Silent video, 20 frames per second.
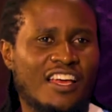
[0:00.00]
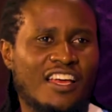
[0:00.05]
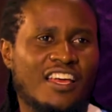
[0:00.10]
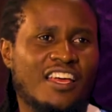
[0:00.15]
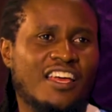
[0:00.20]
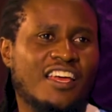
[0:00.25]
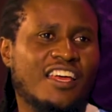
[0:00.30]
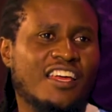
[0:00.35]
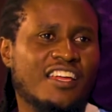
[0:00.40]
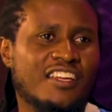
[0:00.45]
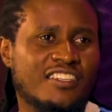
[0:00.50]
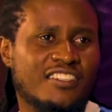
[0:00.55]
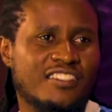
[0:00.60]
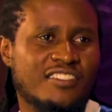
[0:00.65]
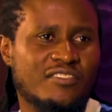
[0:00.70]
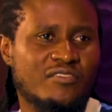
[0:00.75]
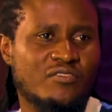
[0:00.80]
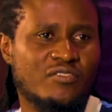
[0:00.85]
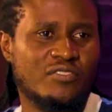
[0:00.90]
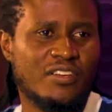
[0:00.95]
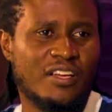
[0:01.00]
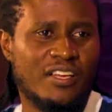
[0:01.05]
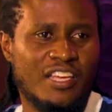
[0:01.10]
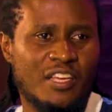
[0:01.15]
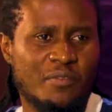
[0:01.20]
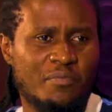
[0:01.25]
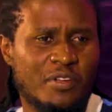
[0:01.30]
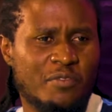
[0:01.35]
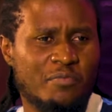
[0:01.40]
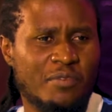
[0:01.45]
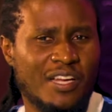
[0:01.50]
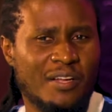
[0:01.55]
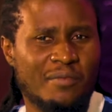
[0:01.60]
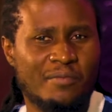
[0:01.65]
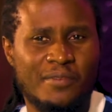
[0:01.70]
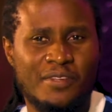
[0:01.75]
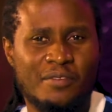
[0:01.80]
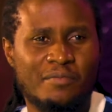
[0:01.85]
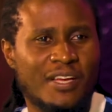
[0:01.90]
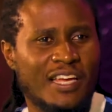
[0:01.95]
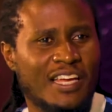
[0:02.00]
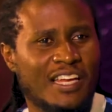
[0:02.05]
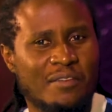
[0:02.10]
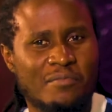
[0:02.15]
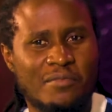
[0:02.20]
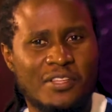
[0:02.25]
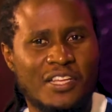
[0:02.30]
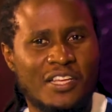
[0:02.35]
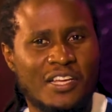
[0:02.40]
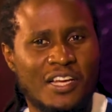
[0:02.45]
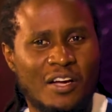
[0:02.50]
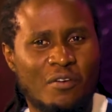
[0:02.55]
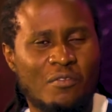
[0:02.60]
And I keep it, but in my head I'm thinking,